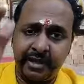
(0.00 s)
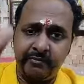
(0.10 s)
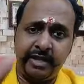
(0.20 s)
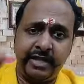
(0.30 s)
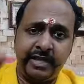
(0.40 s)
done
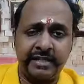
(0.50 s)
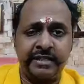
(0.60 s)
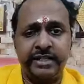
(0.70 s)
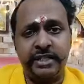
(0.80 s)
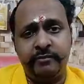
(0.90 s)
by the
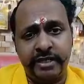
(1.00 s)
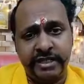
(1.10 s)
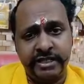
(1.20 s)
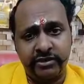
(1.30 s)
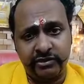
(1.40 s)
anesthesia
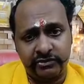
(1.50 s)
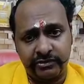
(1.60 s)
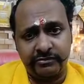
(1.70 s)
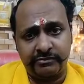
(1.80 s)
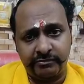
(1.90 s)
PGs also
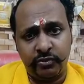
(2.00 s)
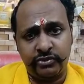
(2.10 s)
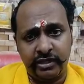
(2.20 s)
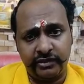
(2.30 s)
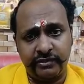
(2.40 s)

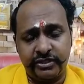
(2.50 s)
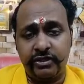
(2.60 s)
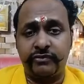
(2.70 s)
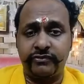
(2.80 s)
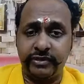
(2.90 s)
postgraduates
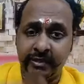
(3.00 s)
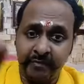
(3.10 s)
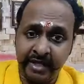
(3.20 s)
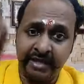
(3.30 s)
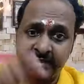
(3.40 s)
of
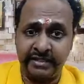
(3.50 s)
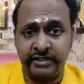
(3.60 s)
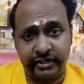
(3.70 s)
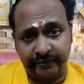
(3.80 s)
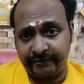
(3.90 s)
MD
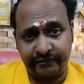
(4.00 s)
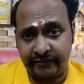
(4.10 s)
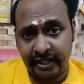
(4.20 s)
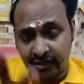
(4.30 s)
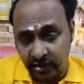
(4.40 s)
anesthesia
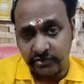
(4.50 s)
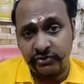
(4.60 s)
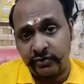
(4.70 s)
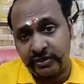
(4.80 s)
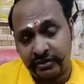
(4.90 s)
they are also
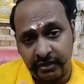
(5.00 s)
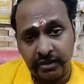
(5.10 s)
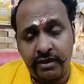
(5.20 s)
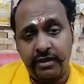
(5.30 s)
doing the